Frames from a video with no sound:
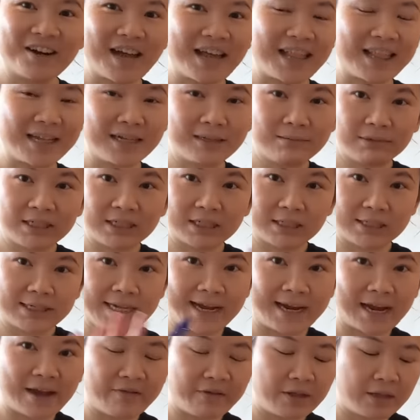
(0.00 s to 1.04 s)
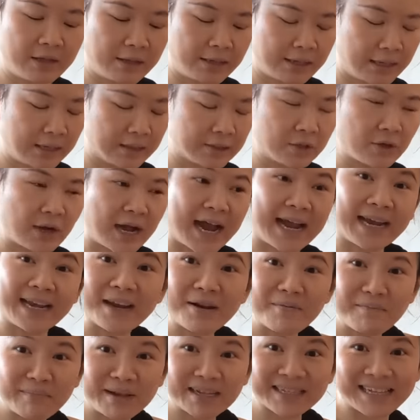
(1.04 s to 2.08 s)
you know, and then just get everything done. So I
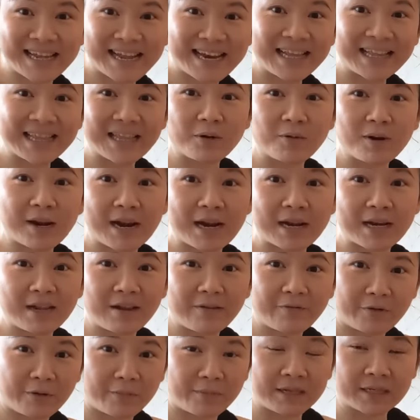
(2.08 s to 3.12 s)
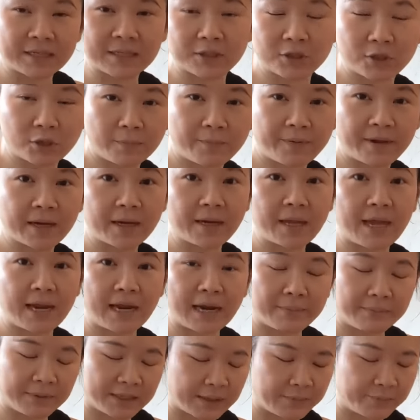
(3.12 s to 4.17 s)
didn't miss anything what I need from this shopping
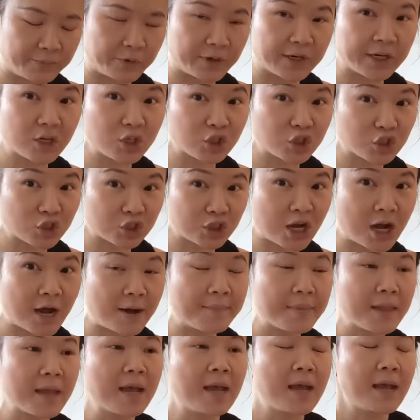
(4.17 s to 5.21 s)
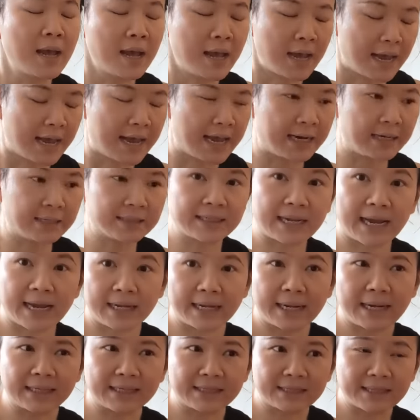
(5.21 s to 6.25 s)
and I did a pretty good job. And it's
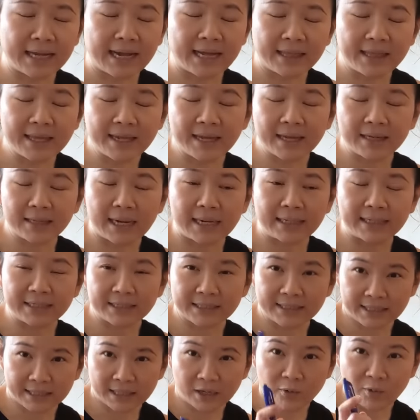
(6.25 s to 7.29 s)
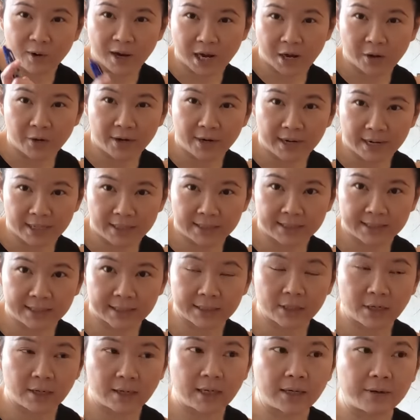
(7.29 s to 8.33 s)
like, I, I think I just did the
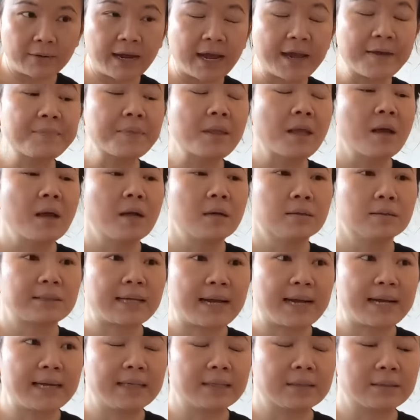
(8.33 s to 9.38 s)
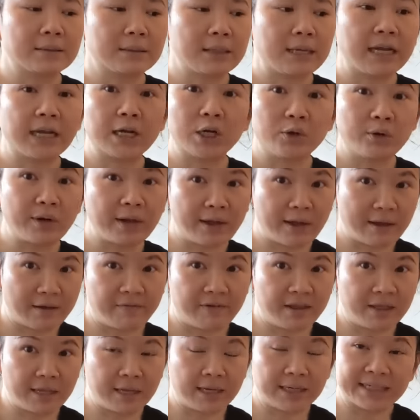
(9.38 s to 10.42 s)
$196, right? That is including
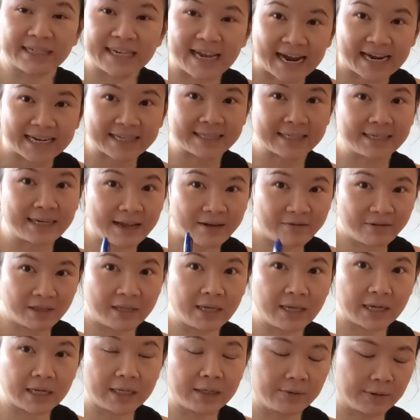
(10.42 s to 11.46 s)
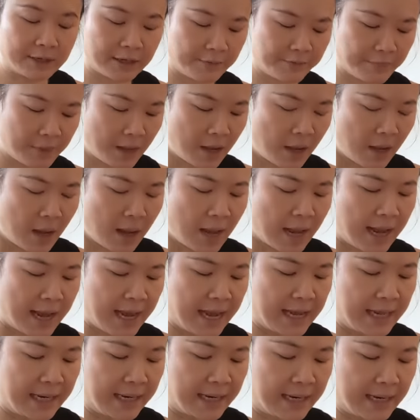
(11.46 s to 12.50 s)
everything, tax and everything included.
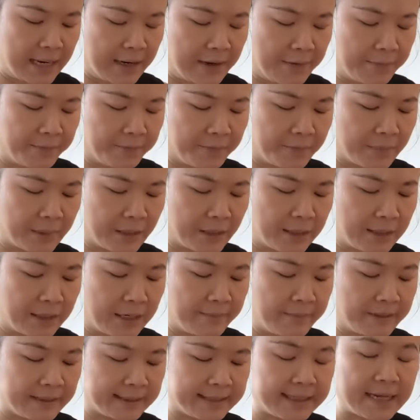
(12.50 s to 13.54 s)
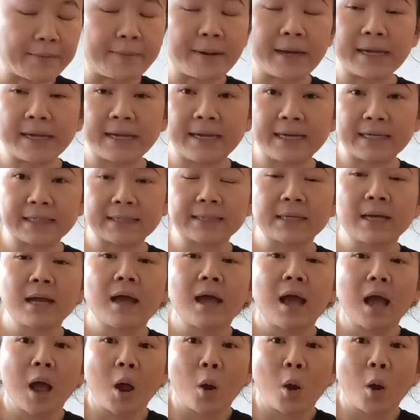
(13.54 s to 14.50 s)
And um, number seven is